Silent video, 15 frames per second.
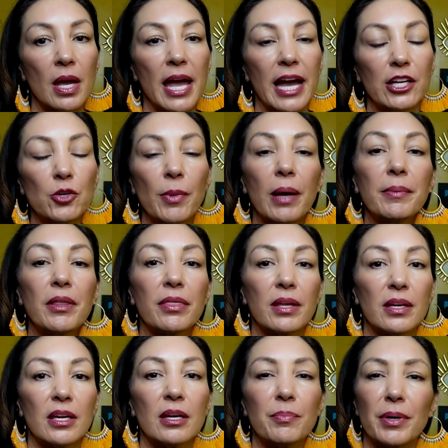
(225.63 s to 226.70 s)
And you might be
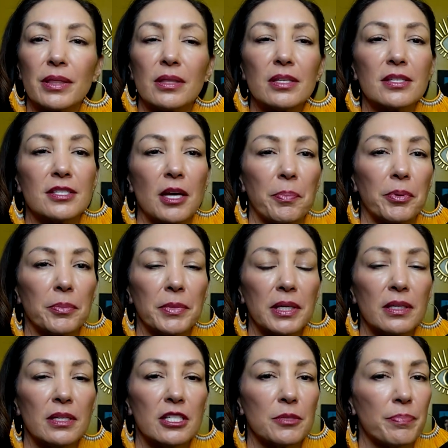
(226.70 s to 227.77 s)
thinking, but this
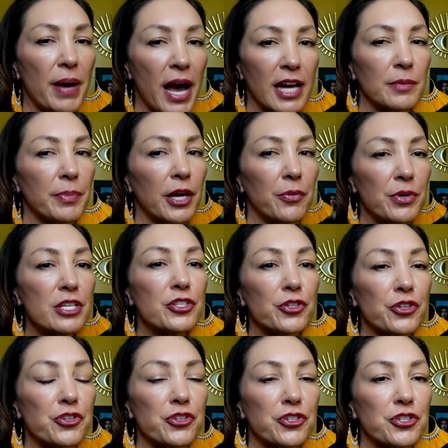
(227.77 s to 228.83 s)
supplement is backed by
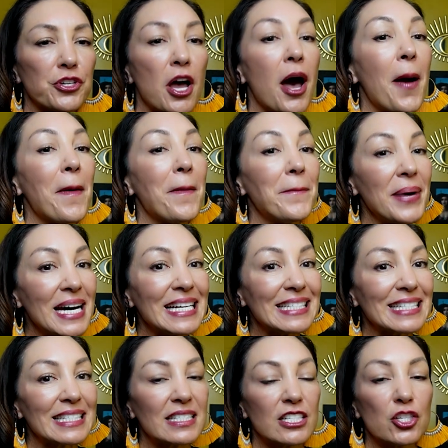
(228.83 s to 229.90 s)
research.
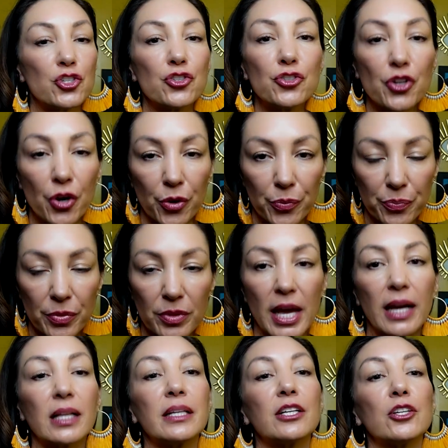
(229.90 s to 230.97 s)
But did you know
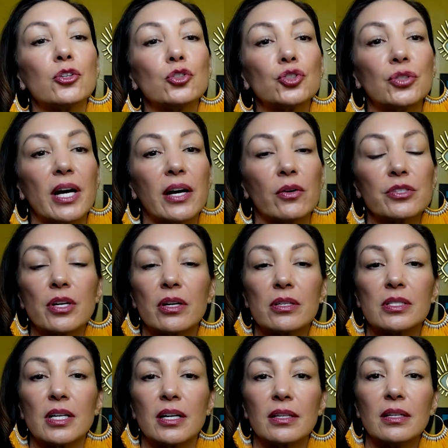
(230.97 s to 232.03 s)
that clinical trials are
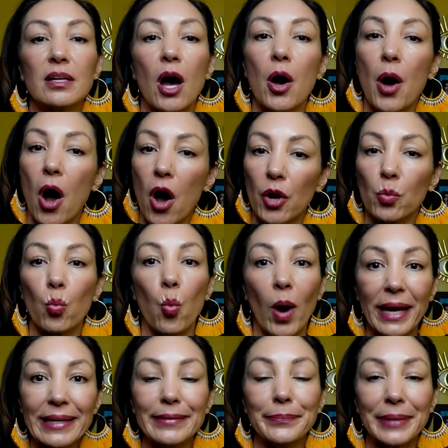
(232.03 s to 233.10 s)
done on
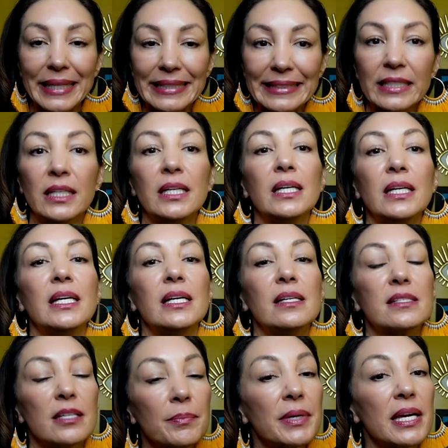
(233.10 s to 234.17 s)
white men? In
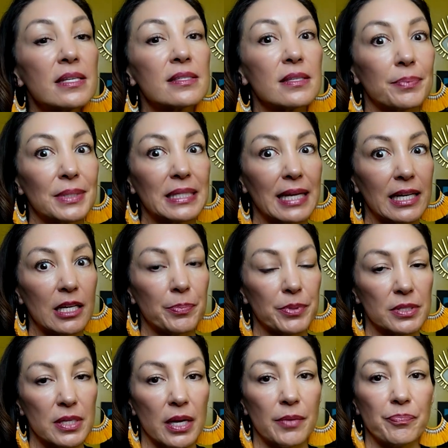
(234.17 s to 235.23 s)
some cases, up to
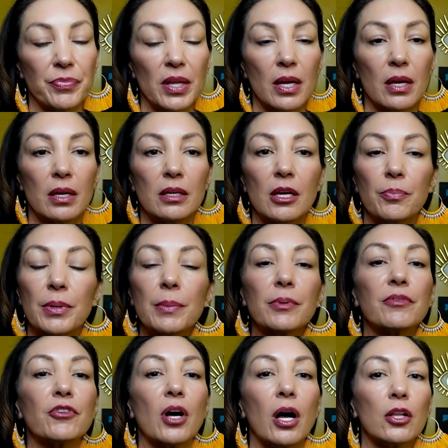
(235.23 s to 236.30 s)
90%. Yet people
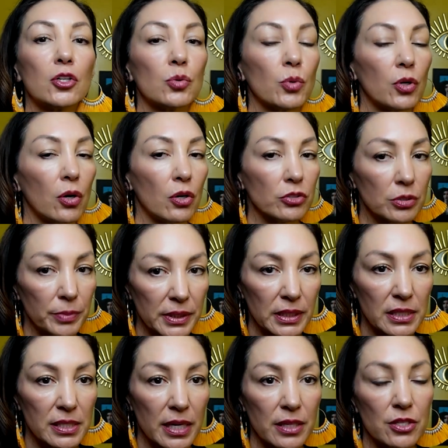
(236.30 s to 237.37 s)
of color will ultimately
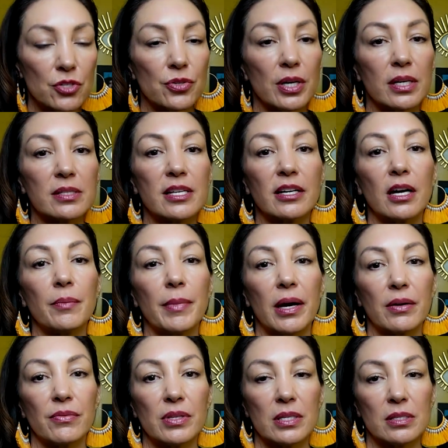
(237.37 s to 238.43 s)
take the drugs that come
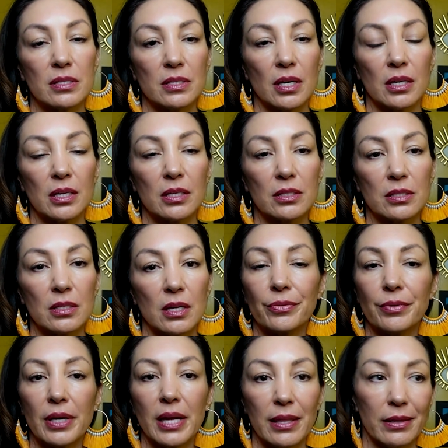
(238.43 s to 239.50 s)
out of these studies.
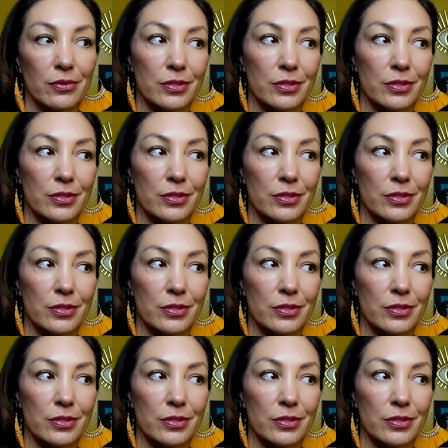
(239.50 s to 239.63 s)
And they're